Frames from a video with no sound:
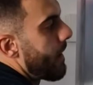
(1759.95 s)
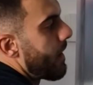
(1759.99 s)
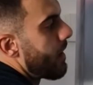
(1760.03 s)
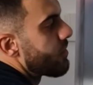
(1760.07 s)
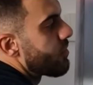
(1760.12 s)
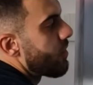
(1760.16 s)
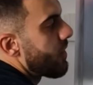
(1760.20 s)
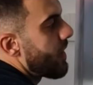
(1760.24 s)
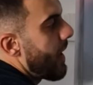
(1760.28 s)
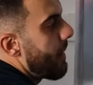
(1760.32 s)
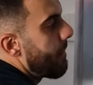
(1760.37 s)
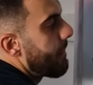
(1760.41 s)

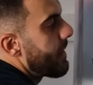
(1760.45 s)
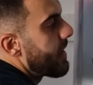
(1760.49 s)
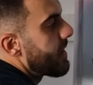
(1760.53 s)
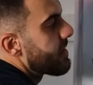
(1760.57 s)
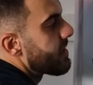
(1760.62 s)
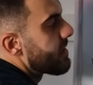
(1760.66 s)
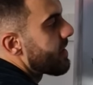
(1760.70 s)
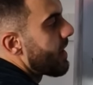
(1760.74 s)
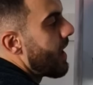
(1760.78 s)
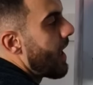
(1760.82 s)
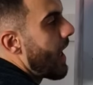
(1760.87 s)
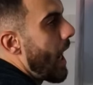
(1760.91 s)
So that
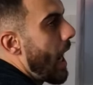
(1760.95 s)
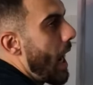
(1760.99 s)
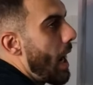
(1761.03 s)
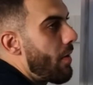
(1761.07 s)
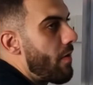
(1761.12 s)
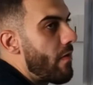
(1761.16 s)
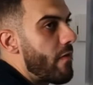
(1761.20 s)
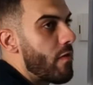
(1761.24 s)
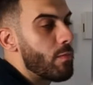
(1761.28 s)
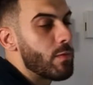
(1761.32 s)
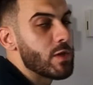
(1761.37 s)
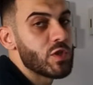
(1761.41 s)
means
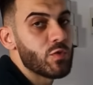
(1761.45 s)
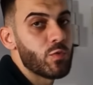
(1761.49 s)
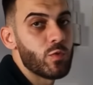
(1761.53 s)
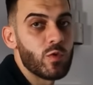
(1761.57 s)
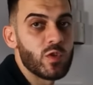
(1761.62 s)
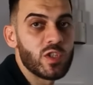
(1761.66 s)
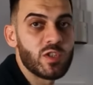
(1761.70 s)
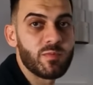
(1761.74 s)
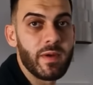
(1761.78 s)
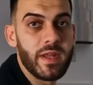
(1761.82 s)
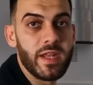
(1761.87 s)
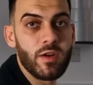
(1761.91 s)
however much we
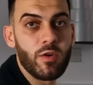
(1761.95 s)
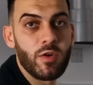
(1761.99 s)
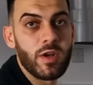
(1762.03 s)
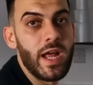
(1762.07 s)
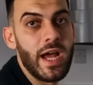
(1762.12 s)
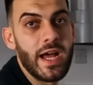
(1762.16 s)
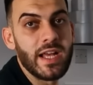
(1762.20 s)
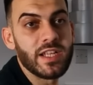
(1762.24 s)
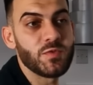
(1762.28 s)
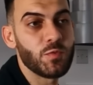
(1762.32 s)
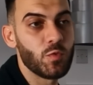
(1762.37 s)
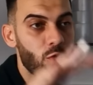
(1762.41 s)
were spending on ads,